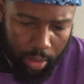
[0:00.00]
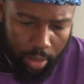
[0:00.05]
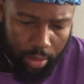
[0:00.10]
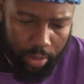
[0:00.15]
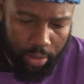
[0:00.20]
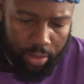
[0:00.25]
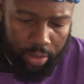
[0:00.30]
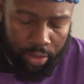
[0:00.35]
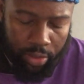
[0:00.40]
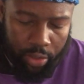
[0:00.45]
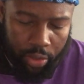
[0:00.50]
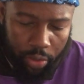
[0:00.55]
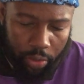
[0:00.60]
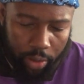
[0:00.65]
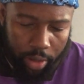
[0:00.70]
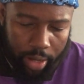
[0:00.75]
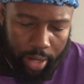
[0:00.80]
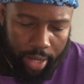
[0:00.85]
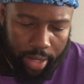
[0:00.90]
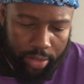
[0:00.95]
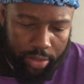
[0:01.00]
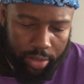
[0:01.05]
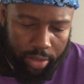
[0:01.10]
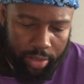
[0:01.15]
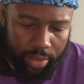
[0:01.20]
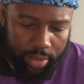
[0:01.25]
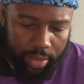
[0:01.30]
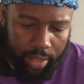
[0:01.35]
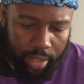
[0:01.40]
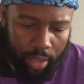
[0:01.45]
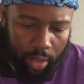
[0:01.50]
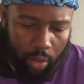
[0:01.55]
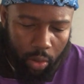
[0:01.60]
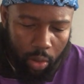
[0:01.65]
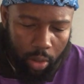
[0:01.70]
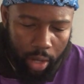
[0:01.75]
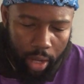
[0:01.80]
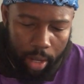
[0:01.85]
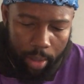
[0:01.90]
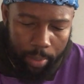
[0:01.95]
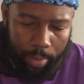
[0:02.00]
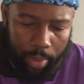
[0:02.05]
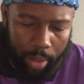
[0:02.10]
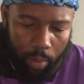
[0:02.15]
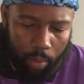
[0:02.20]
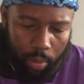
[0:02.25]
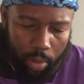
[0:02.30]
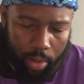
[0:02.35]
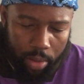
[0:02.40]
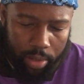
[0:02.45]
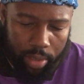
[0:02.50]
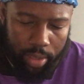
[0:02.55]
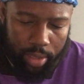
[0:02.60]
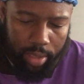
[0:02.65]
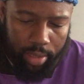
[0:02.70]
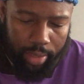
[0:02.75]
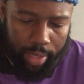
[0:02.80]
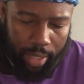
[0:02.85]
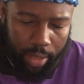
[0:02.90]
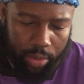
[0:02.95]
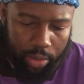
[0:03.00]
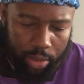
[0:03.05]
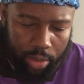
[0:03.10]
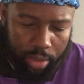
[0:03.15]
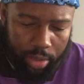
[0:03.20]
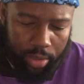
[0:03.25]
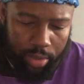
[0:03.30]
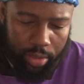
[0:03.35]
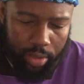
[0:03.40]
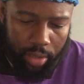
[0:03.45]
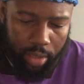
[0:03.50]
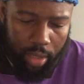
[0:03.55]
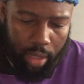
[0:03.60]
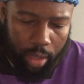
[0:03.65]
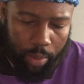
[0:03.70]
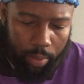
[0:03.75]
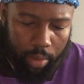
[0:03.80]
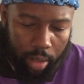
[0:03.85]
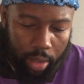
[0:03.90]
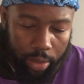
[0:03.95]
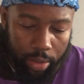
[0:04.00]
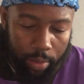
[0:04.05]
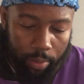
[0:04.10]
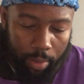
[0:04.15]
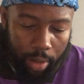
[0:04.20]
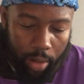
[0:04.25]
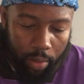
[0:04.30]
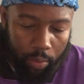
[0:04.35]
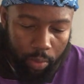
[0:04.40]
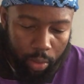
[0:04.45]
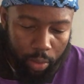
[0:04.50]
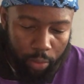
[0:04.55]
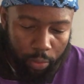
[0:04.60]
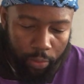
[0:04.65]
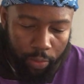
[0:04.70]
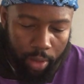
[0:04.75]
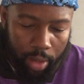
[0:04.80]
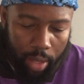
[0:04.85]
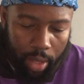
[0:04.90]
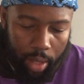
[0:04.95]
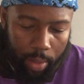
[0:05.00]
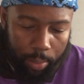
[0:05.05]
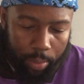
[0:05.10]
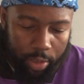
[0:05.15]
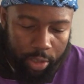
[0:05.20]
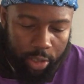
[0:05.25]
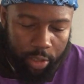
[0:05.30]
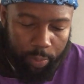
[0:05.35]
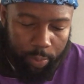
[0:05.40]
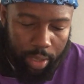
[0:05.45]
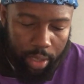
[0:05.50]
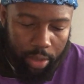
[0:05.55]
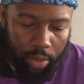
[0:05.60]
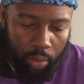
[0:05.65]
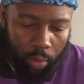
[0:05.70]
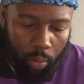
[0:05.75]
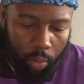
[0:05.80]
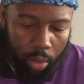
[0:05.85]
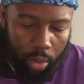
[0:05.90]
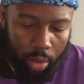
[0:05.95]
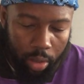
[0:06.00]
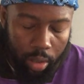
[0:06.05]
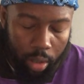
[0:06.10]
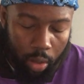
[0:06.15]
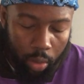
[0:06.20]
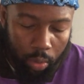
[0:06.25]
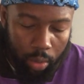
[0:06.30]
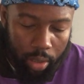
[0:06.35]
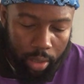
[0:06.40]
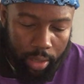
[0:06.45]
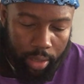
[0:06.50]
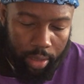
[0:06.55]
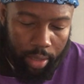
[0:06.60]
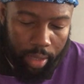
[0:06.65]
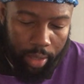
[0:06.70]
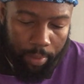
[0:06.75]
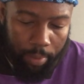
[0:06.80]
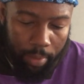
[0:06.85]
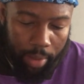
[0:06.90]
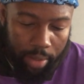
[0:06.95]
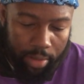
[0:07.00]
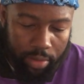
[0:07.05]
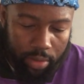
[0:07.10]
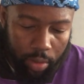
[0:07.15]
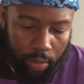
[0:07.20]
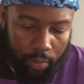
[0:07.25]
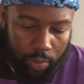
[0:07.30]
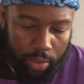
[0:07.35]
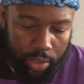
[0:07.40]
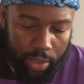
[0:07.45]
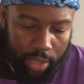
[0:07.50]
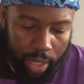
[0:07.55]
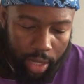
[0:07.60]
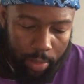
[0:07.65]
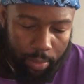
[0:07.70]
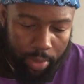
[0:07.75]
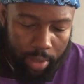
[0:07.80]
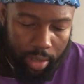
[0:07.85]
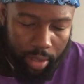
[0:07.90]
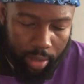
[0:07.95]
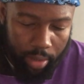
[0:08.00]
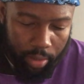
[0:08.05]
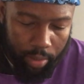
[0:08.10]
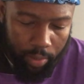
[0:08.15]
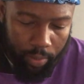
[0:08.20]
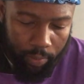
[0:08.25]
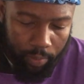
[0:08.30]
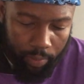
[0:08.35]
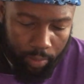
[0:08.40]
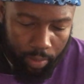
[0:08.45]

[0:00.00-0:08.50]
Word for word: The centurion answered and said, Lord, I am not worthy that thou shouldest come under my roof, but speak the word only, and my servant shall be healed.